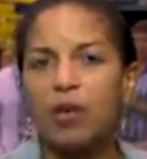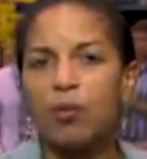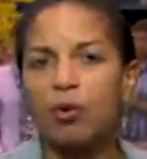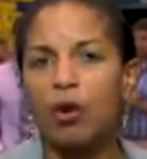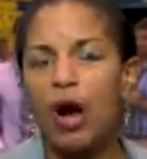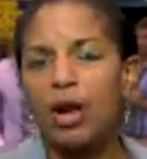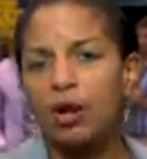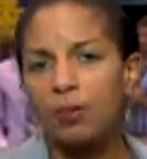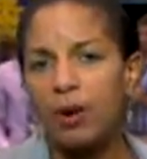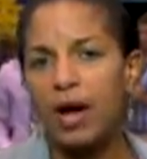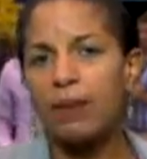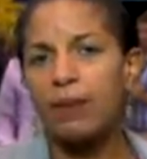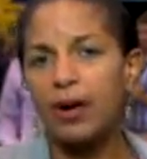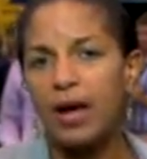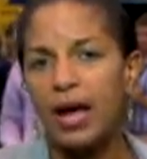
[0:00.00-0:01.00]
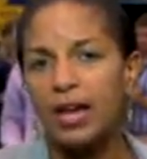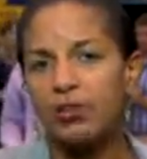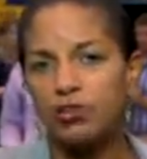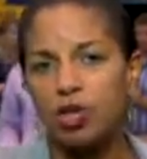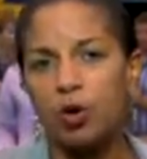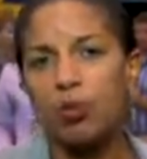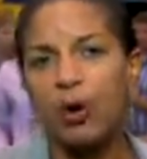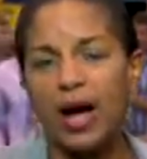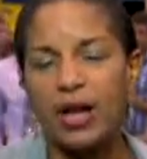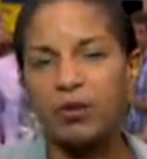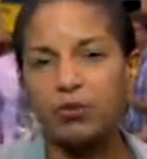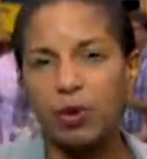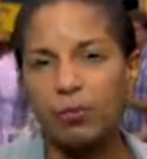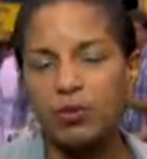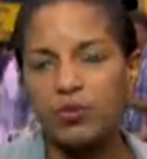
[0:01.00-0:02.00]
Barack Obama and Joe
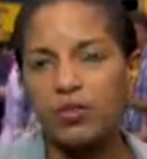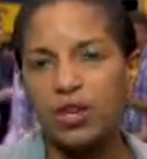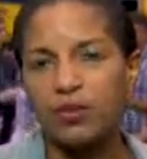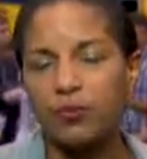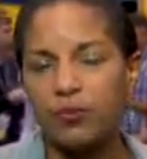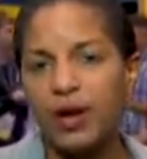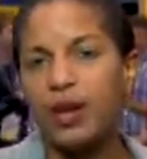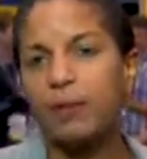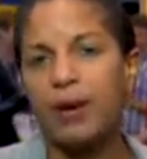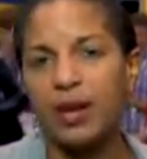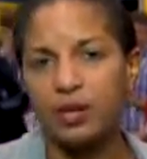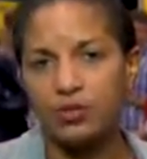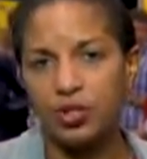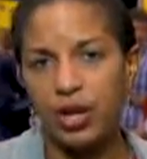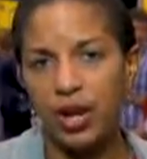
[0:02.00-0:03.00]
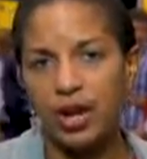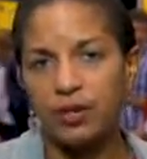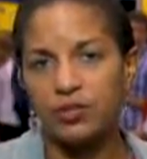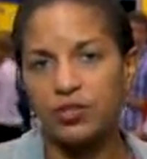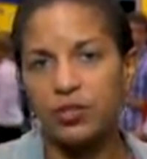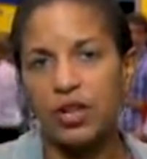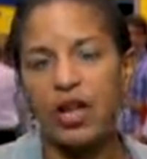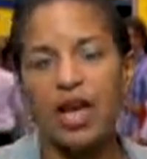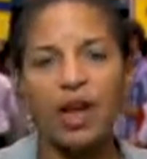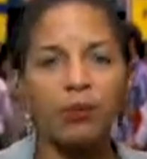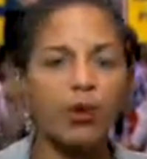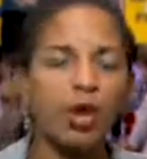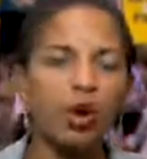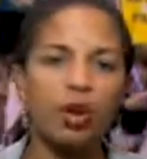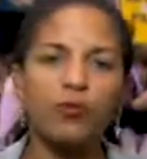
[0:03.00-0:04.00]
Biden represent fundamental change. And
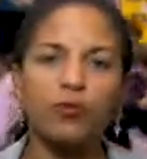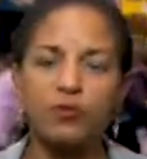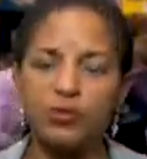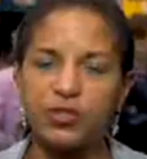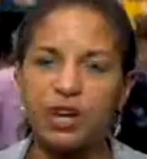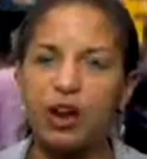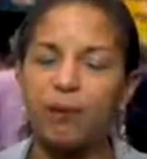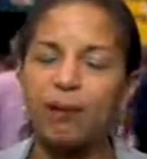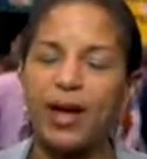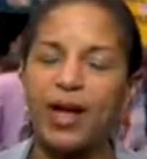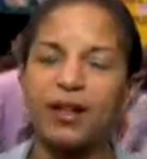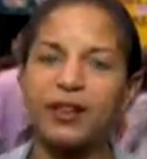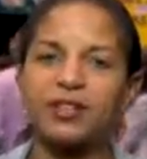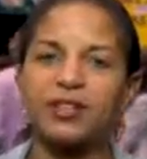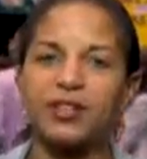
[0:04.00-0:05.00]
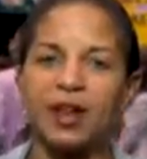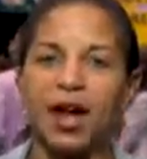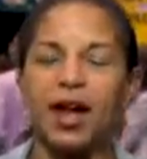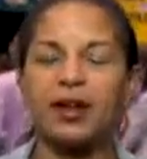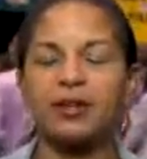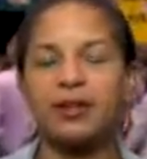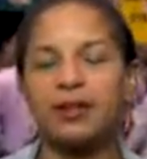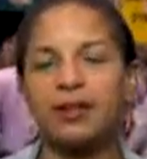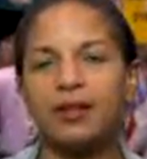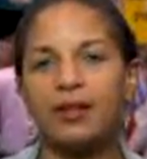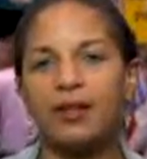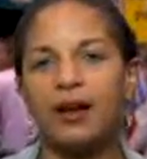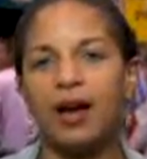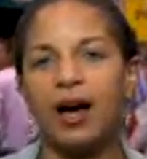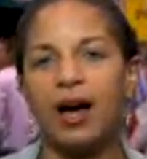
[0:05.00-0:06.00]
we heard from Sarah Palin tonight
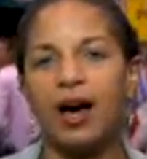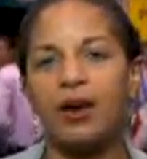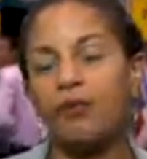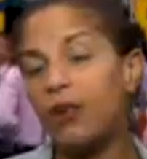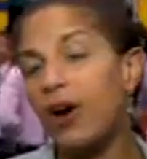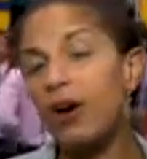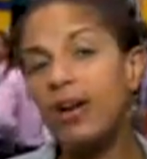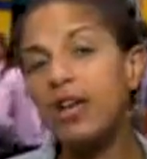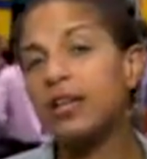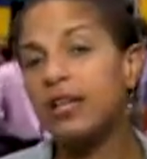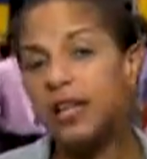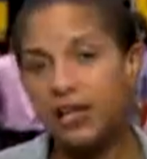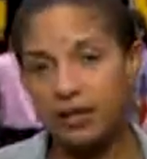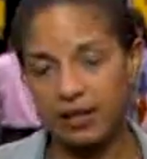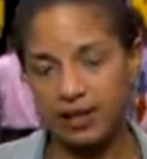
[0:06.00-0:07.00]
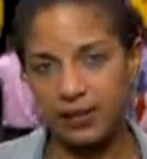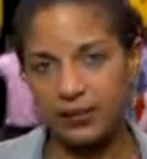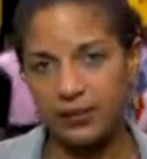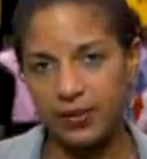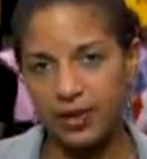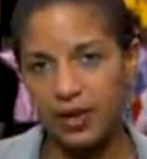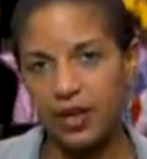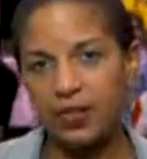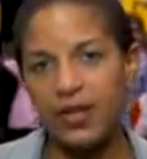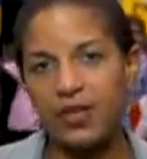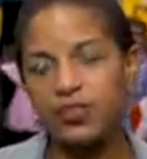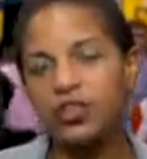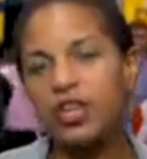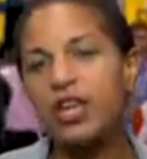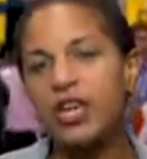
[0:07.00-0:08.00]
very clearly
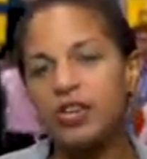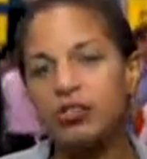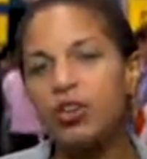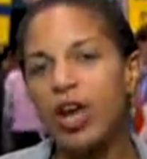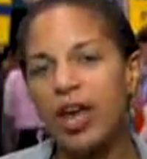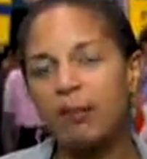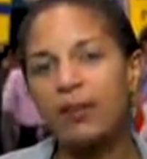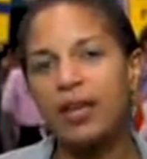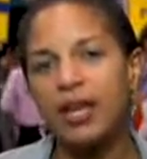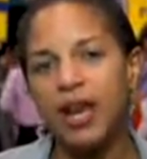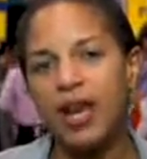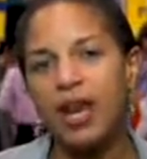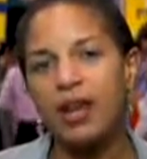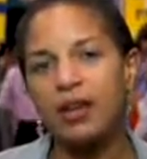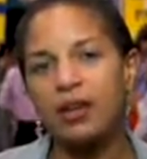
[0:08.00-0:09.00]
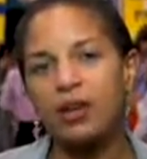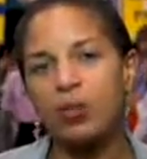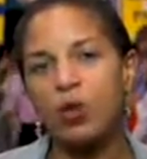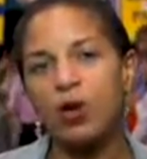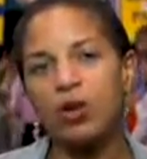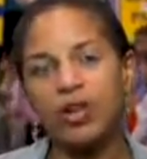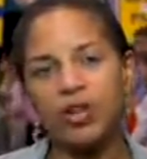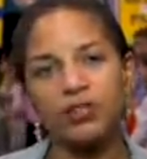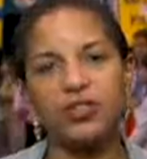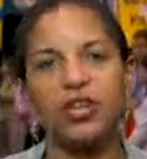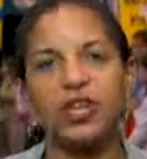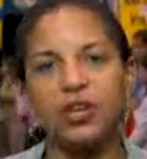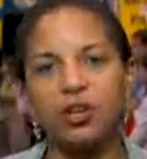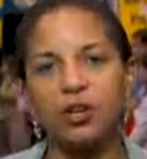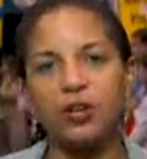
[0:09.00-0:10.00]
that she and John McCain will
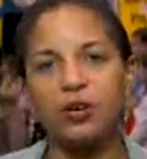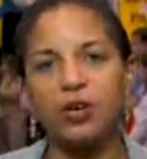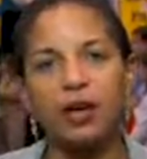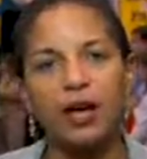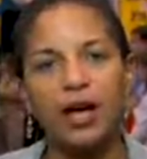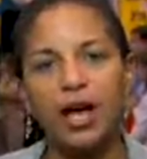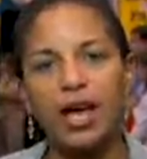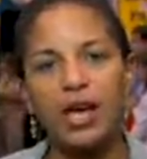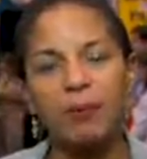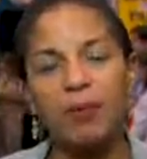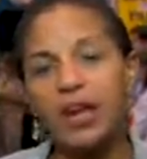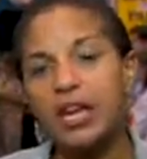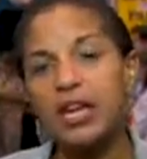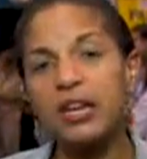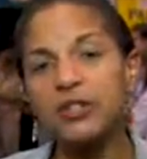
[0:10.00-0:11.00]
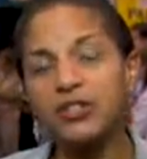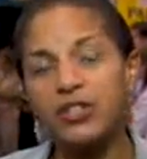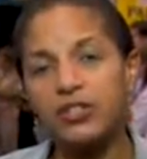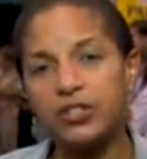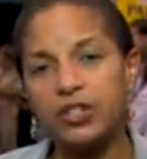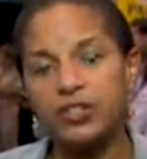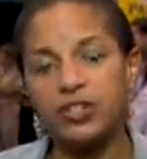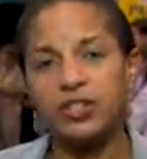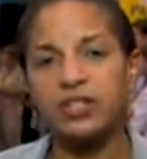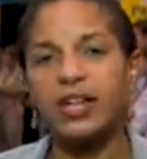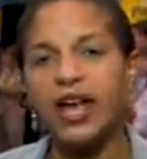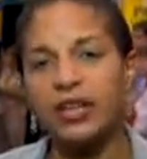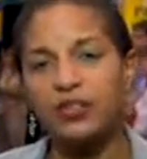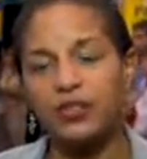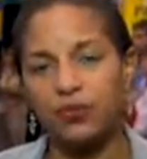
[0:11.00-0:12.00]
continue and in many instances
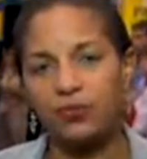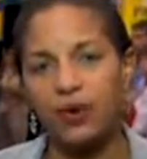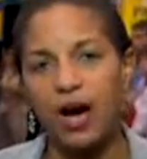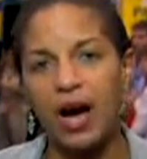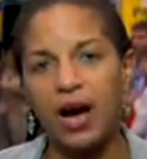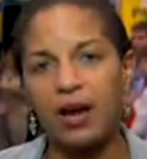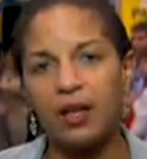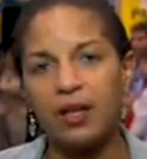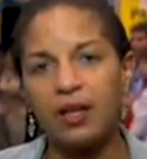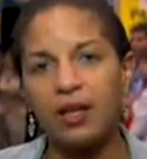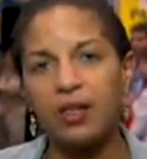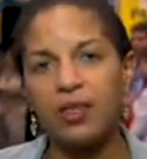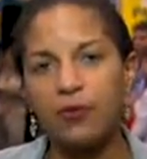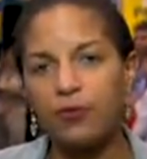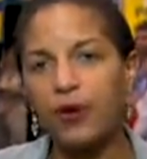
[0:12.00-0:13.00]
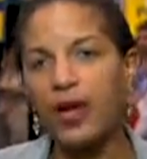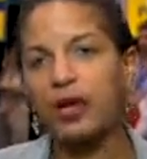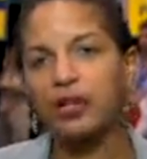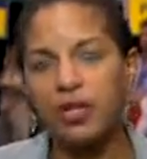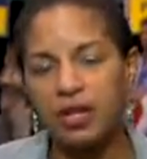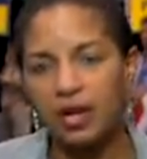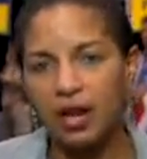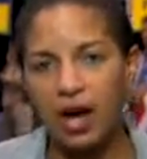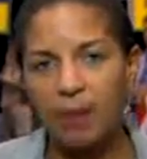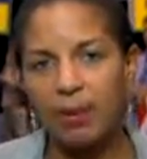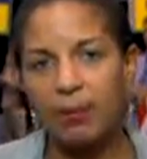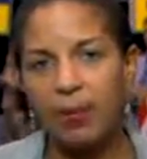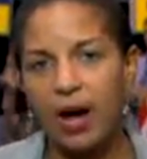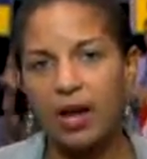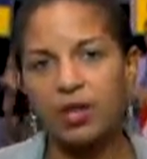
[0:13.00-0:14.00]
intensify the failed
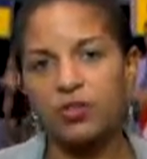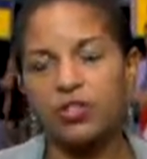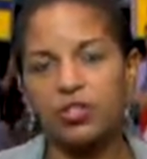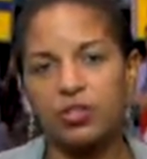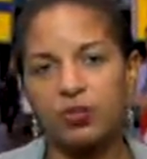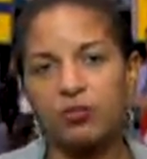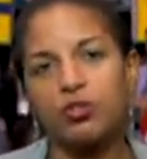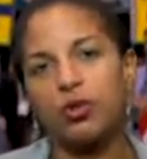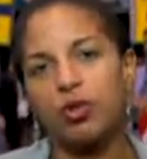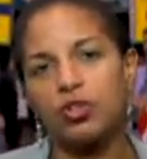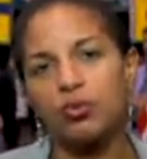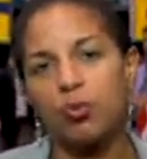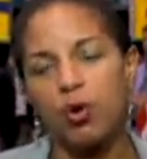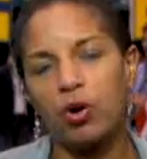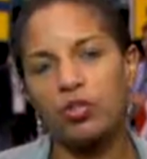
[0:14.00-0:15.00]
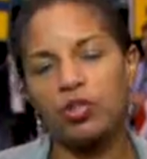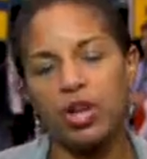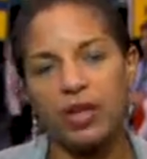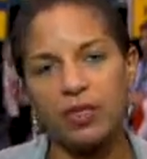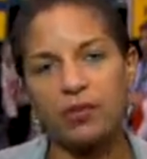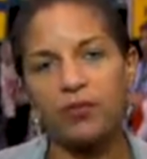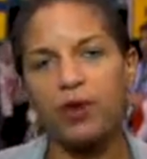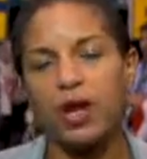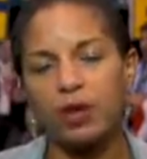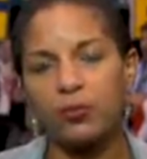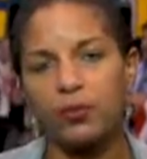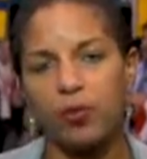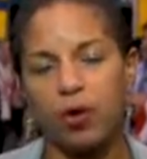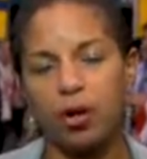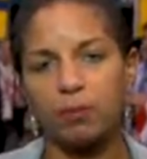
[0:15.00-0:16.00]
economic policies of George Bush and the failed
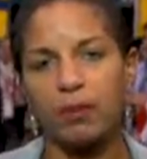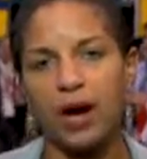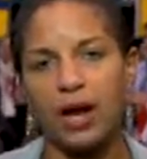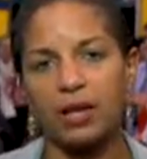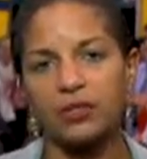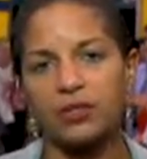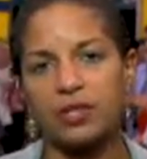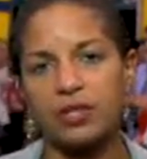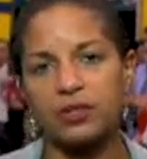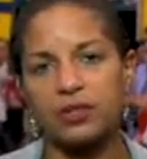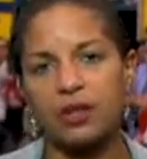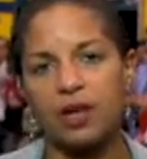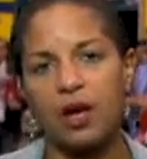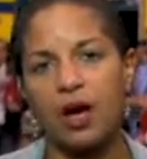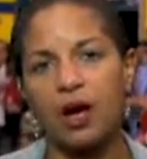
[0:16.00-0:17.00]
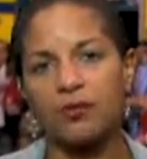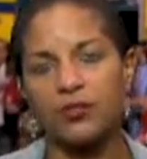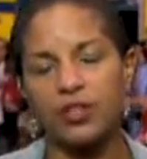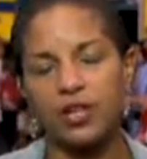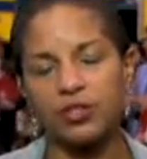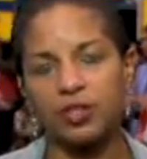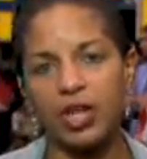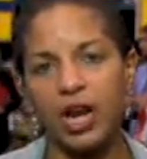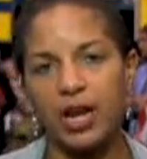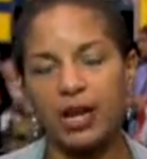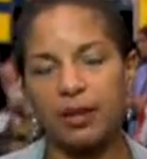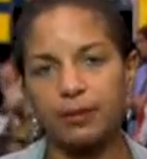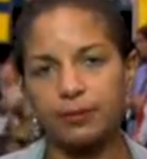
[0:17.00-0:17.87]
foreign policies of Dick Cheney.